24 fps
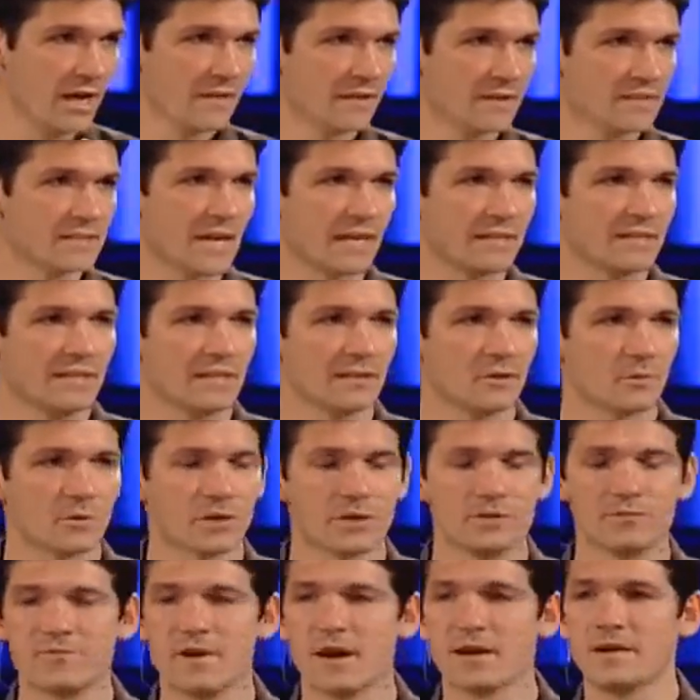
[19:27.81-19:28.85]
This idea that we're
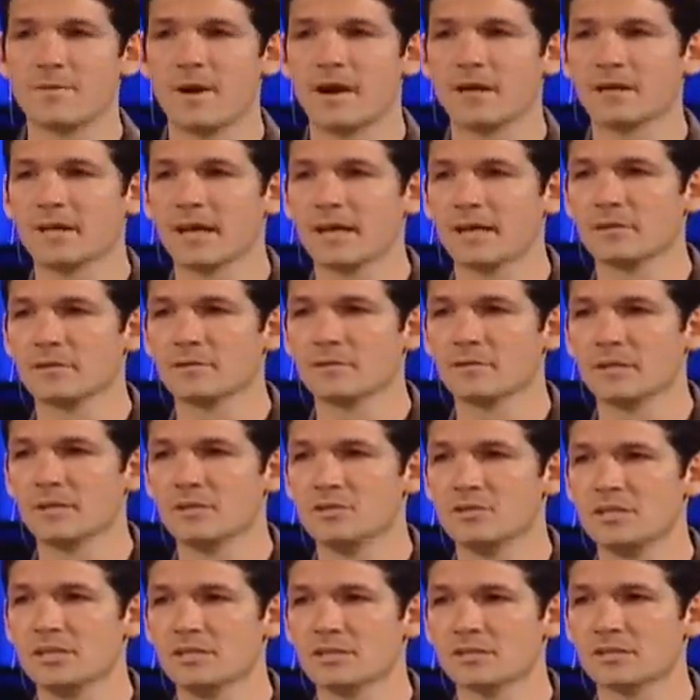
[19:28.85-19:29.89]
going to find about later
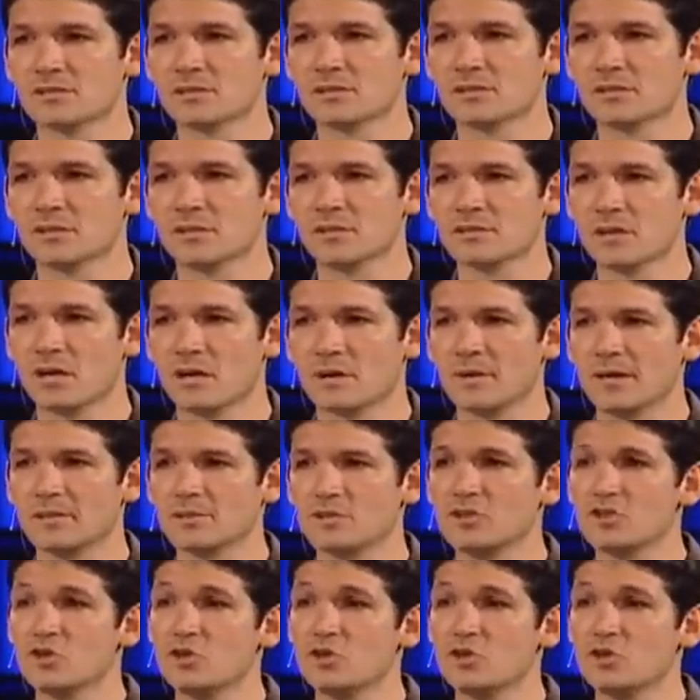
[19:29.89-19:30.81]
that Jesus is going to talk about